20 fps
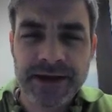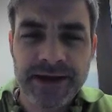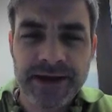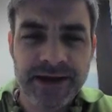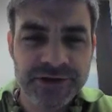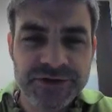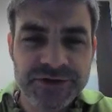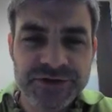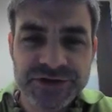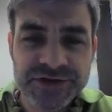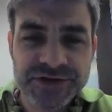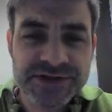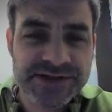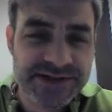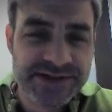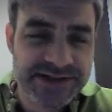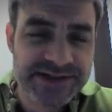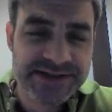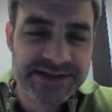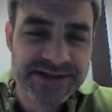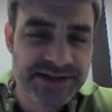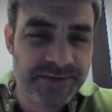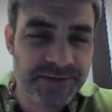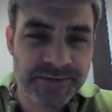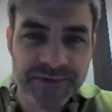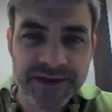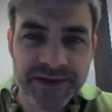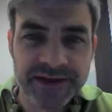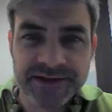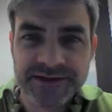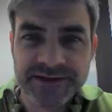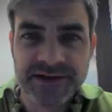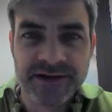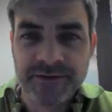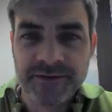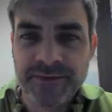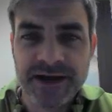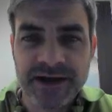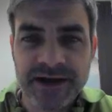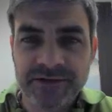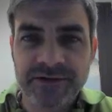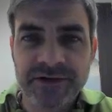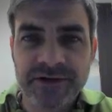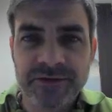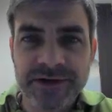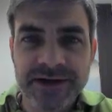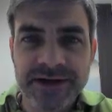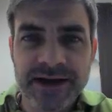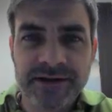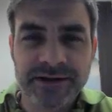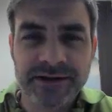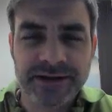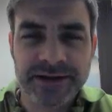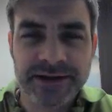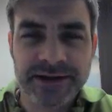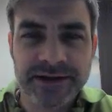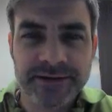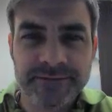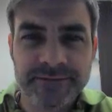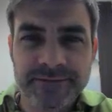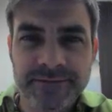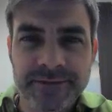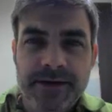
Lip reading: and you should see some things automatically reallocate.